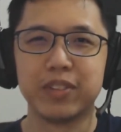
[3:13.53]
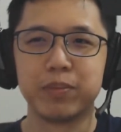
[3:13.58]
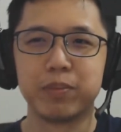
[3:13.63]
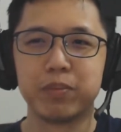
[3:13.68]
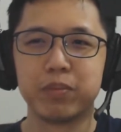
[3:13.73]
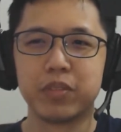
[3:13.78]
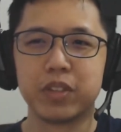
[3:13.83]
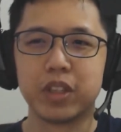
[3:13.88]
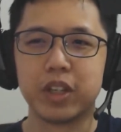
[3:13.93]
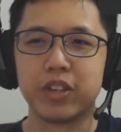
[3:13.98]

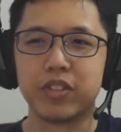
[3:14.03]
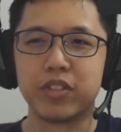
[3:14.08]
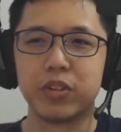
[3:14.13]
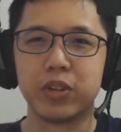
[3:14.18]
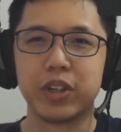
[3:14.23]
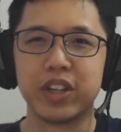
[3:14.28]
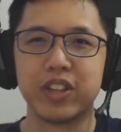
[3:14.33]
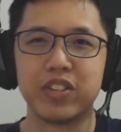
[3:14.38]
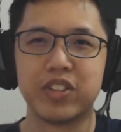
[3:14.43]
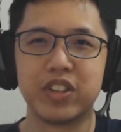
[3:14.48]
As you
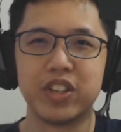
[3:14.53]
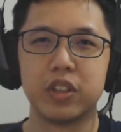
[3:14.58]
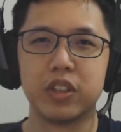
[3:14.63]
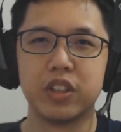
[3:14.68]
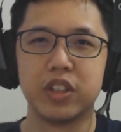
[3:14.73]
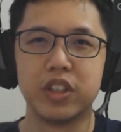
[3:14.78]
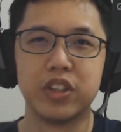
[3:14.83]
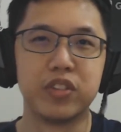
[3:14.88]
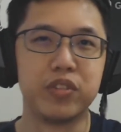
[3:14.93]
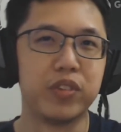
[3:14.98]
can see,
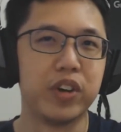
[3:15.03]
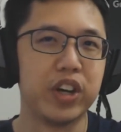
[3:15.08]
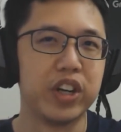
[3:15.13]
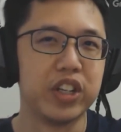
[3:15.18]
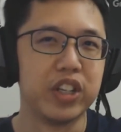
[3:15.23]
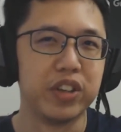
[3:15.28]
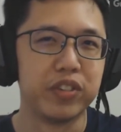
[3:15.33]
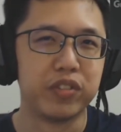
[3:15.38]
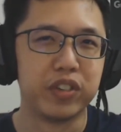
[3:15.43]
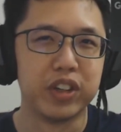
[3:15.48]
it's very
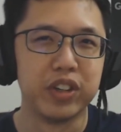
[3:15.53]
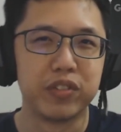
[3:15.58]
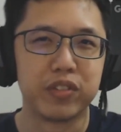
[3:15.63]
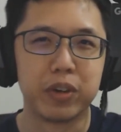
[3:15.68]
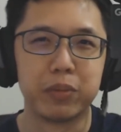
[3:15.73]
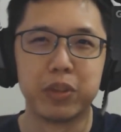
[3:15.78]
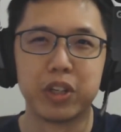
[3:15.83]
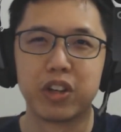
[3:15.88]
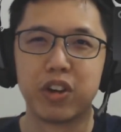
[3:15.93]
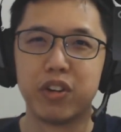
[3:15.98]
different from
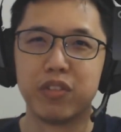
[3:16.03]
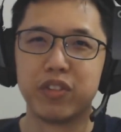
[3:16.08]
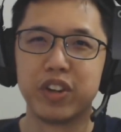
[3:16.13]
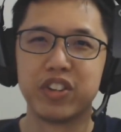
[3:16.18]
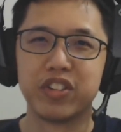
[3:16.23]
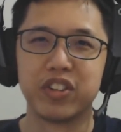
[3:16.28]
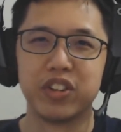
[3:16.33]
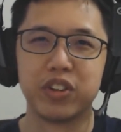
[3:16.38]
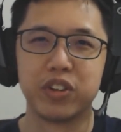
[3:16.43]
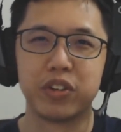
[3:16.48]
the
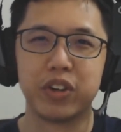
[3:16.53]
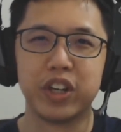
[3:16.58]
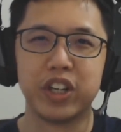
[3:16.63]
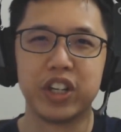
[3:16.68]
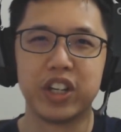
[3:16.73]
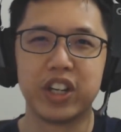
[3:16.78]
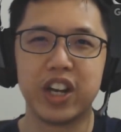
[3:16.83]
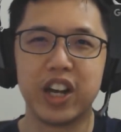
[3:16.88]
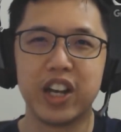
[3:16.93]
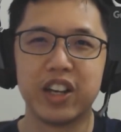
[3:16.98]
conventional credit
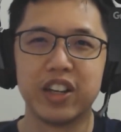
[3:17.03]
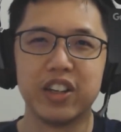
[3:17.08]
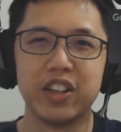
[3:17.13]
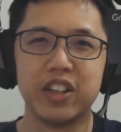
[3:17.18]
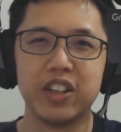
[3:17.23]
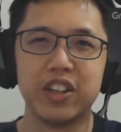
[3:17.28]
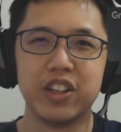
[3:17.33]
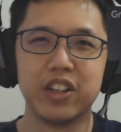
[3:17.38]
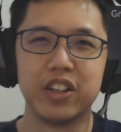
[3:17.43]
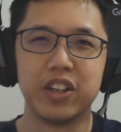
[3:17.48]
card,
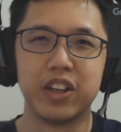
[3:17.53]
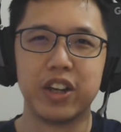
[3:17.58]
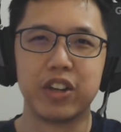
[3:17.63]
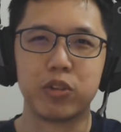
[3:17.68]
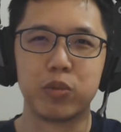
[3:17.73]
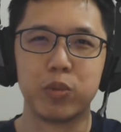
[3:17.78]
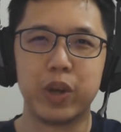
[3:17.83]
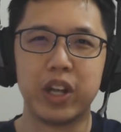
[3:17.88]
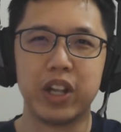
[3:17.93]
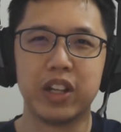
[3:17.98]
as
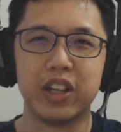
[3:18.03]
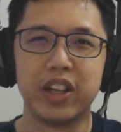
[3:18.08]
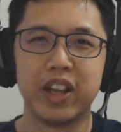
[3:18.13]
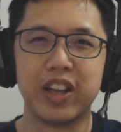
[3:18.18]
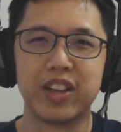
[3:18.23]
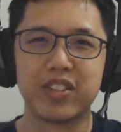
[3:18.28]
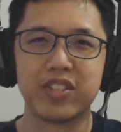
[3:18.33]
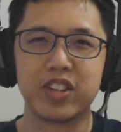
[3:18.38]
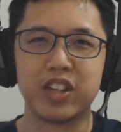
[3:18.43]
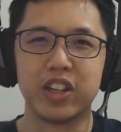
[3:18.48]
well
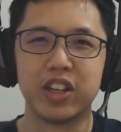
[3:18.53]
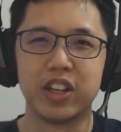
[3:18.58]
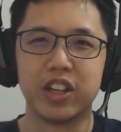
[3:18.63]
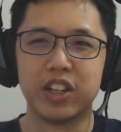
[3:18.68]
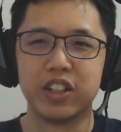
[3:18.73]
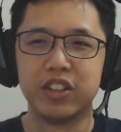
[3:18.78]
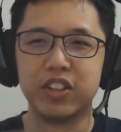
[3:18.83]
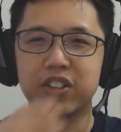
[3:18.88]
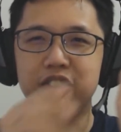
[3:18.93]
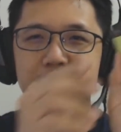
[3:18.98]
as
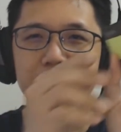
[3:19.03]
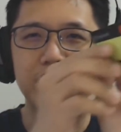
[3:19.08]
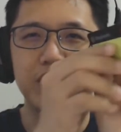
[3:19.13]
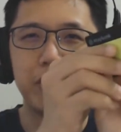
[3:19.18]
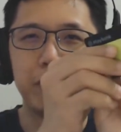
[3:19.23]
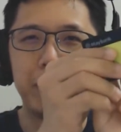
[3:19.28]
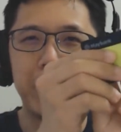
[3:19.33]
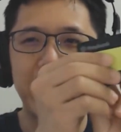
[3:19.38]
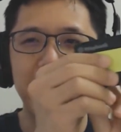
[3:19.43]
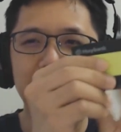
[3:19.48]
this is the
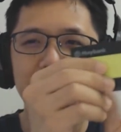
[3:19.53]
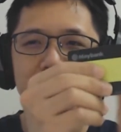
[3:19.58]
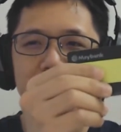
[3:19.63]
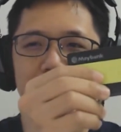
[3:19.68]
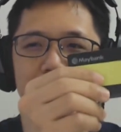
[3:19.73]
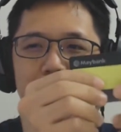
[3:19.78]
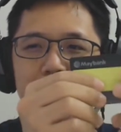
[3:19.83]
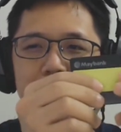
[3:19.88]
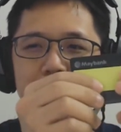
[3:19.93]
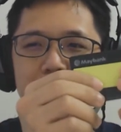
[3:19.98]
back.
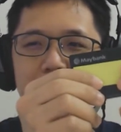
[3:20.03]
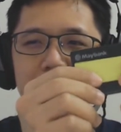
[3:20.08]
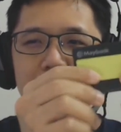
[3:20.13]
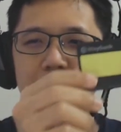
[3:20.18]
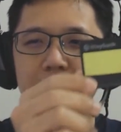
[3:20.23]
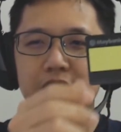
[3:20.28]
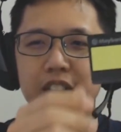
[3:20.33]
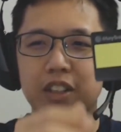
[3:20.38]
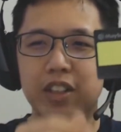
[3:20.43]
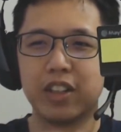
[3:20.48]

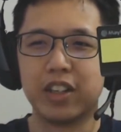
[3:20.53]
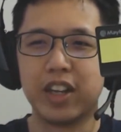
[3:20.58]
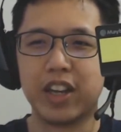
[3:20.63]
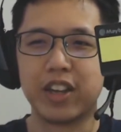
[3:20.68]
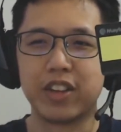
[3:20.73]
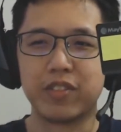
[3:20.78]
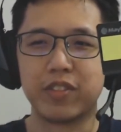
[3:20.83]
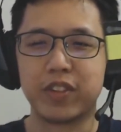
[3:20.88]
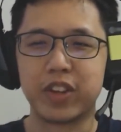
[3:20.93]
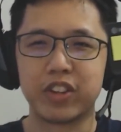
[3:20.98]
I
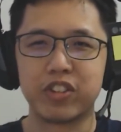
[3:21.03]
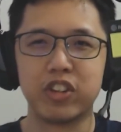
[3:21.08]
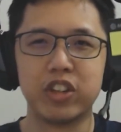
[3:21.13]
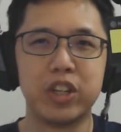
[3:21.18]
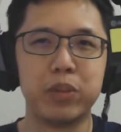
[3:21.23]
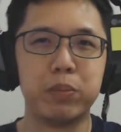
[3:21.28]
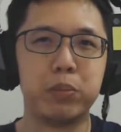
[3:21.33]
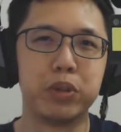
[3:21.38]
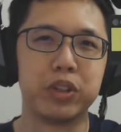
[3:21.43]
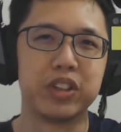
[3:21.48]
have actually
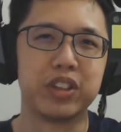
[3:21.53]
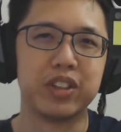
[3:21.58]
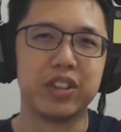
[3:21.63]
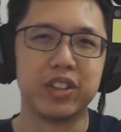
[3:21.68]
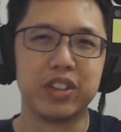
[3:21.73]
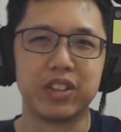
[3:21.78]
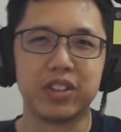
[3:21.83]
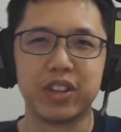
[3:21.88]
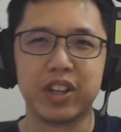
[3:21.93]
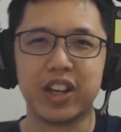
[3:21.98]
put
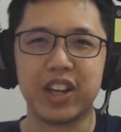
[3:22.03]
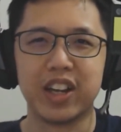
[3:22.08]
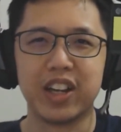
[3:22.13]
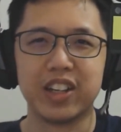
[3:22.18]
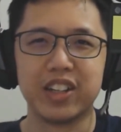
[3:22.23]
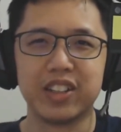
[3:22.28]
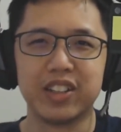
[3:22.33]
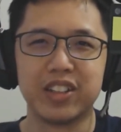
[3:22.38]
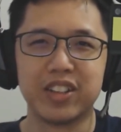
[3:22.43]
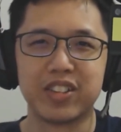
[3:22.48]

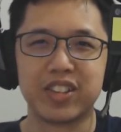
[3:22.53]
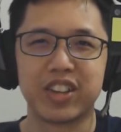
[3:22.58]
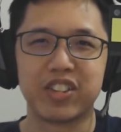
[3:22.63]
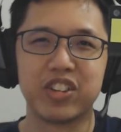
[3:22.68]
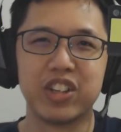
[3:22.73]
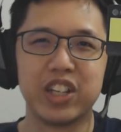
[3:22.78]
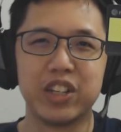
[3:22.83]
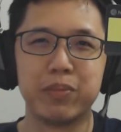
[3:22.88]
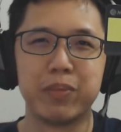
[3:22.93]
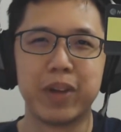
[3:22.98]
this is
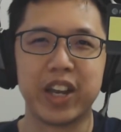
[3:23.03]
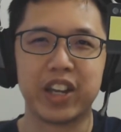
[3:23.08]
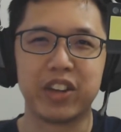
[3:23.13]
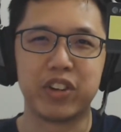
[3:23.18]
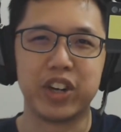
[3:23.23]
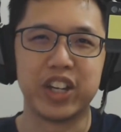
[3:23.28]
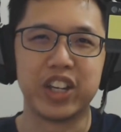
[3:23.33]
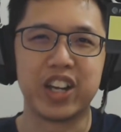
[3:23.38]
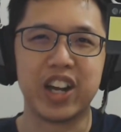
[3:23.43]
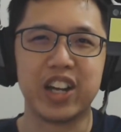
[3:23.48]
actually my
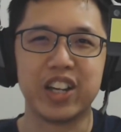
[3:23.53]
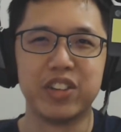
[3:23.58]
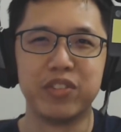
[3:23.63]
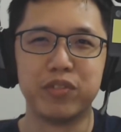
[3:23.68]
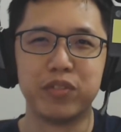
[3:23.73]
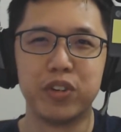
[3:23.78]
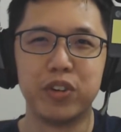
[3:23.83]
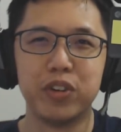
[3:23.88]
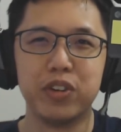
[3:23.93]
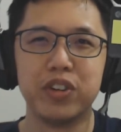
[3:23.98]
credit card
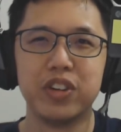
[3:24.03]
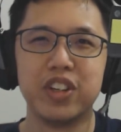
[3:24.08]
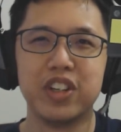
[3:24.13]
info.